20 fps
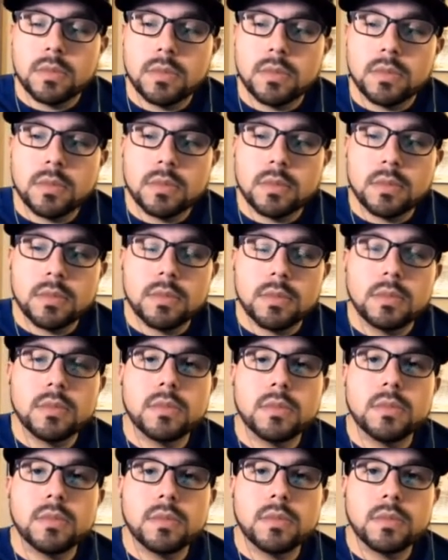
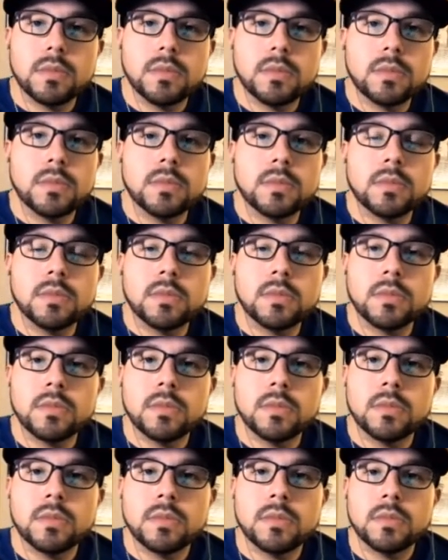
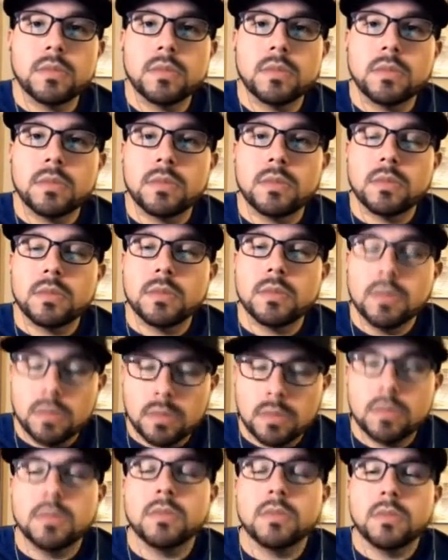
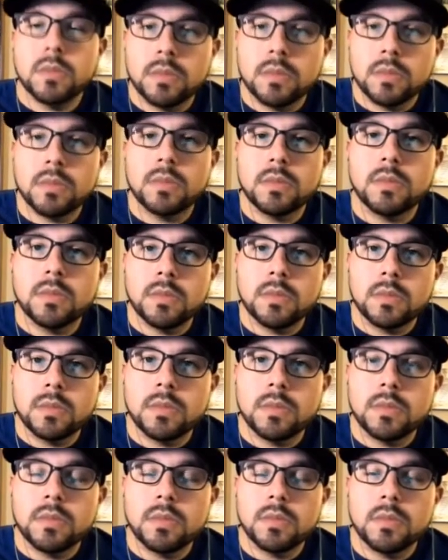
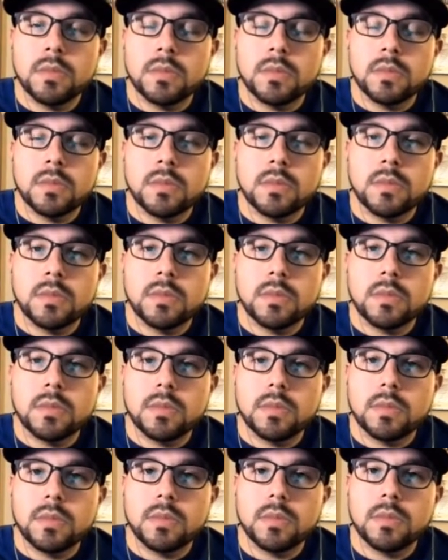
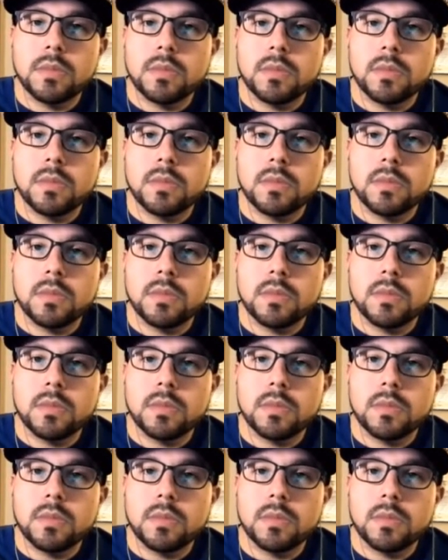The person shown says nothing.